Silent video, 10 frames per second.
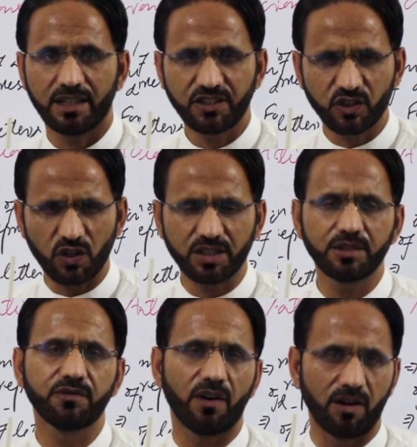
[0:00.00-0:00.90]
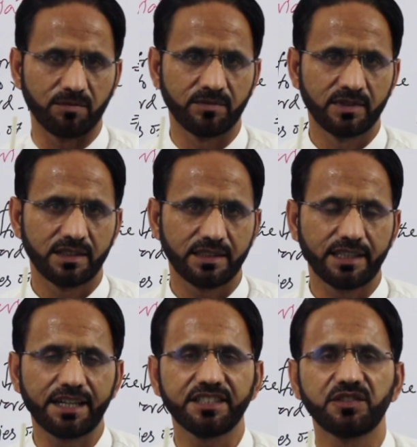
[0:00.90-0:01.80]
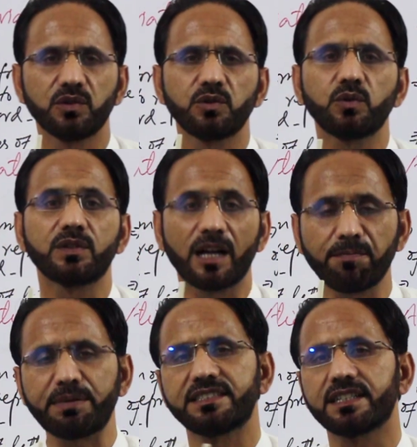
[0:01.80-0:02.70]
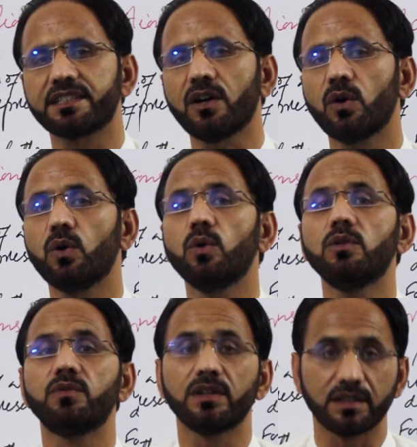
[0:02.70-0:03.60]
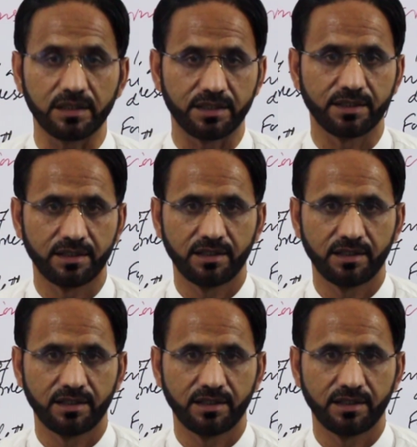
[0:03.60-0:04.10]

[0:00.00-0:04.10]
A shortened form that is used to represent the whole word.